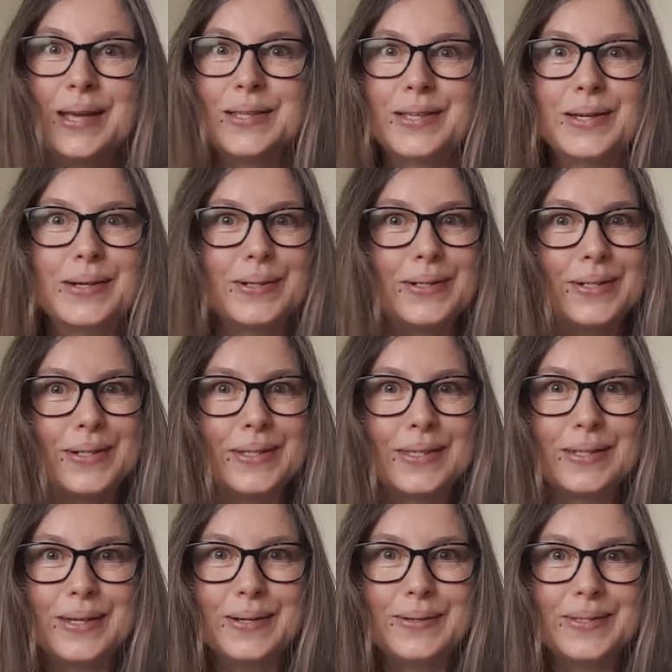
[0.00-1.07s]
So you could just
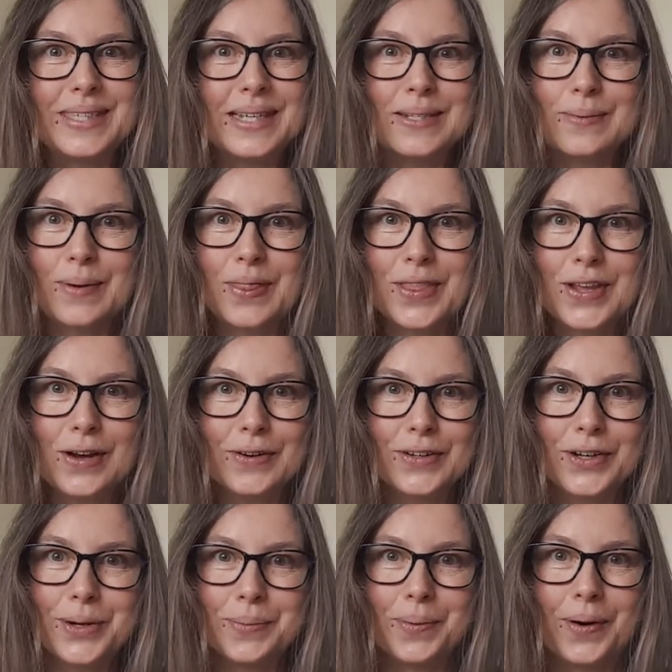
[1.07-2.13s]
use it with
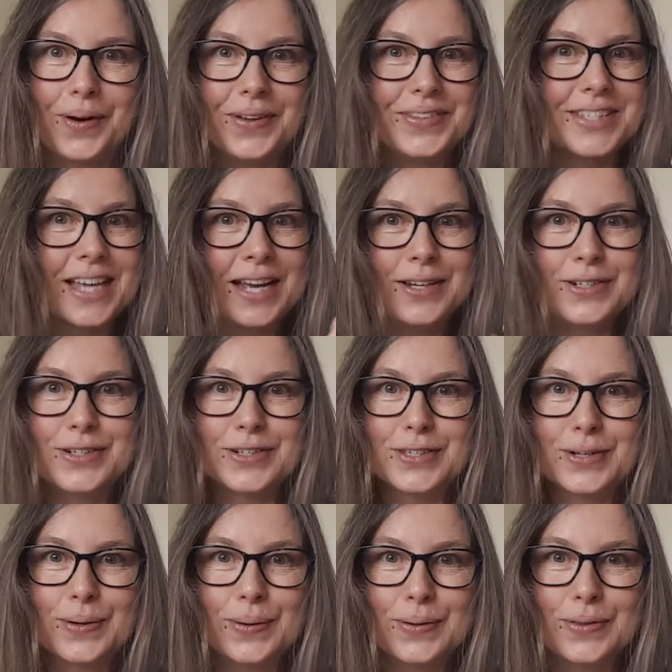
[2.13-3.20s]
younger ones, just
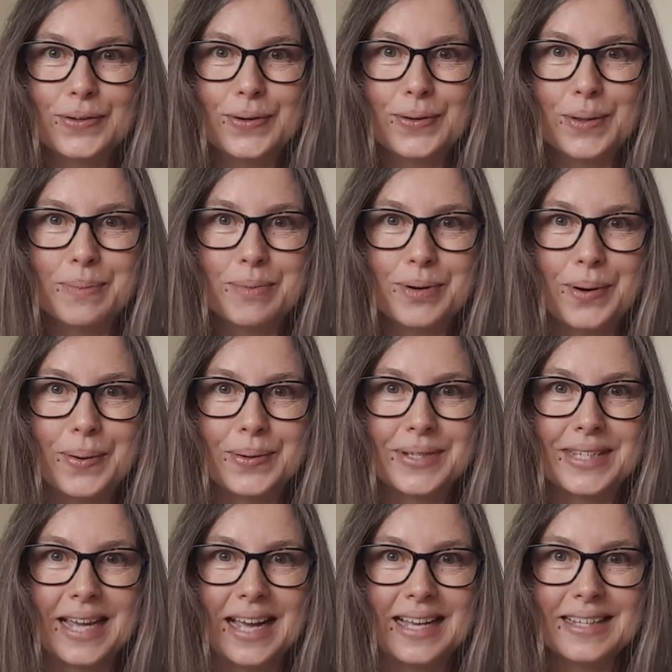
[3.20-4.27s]
to go through the
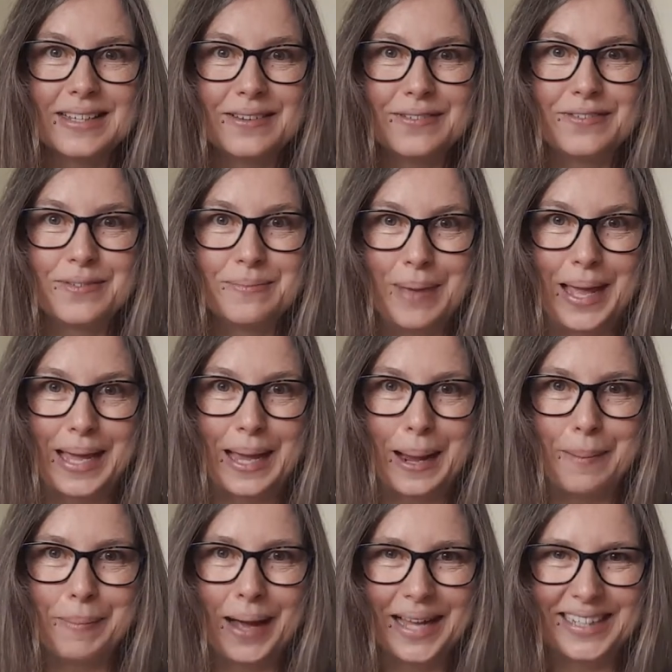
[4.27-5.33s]
process of
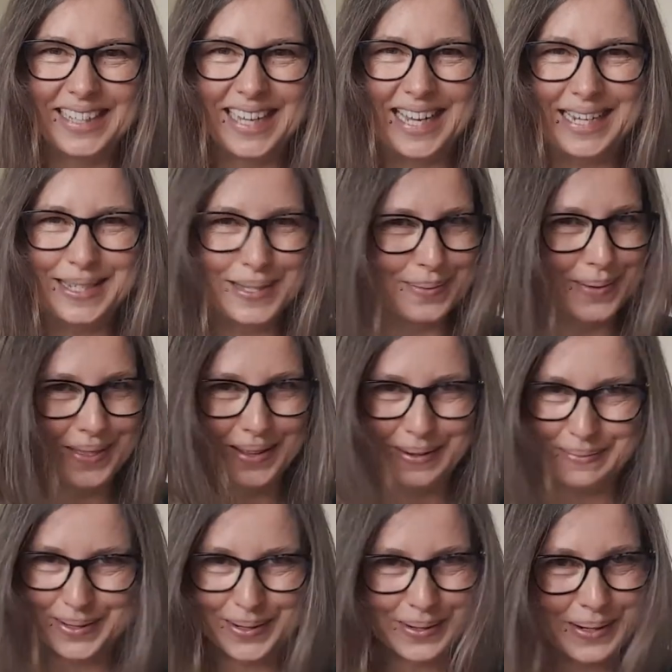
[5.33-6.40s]
making pancakes with them,
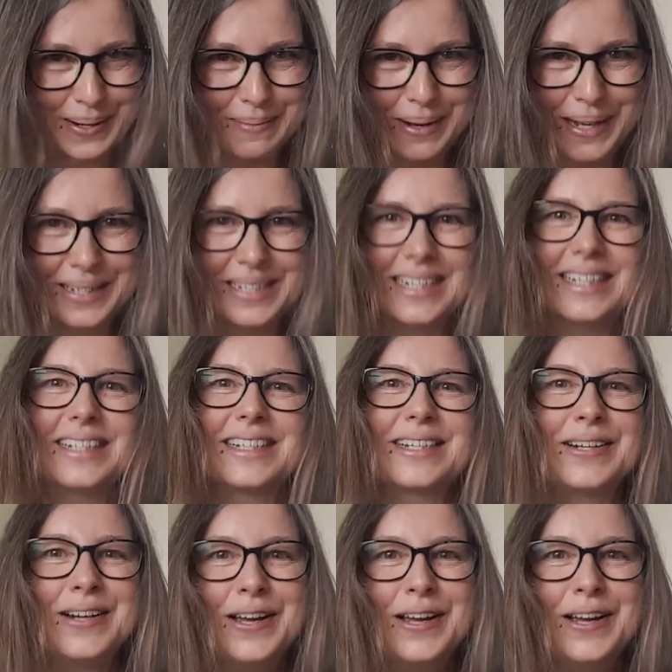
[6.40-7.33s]
talk about it, the